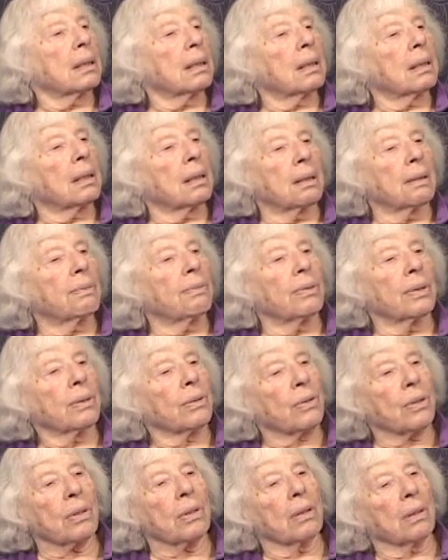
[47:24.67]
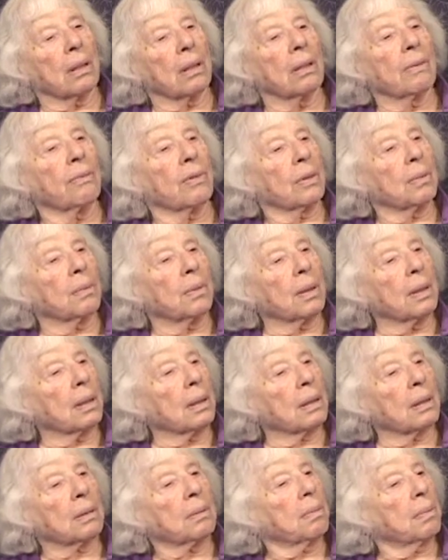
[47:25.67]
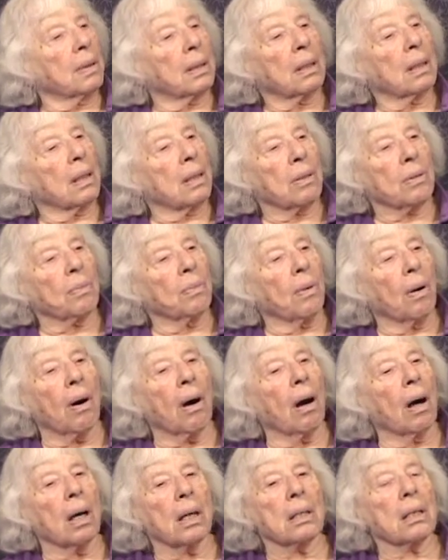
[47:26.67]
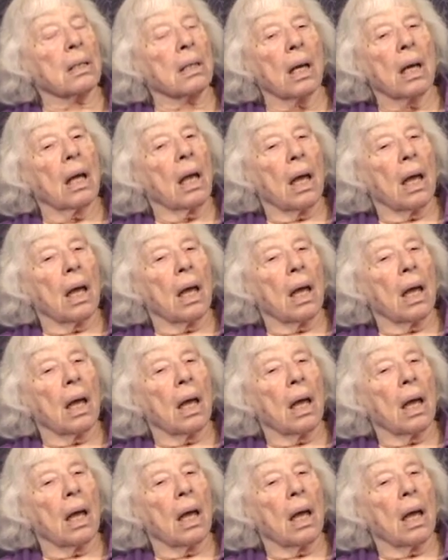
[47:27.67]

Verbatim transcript: the future of the world with these wars.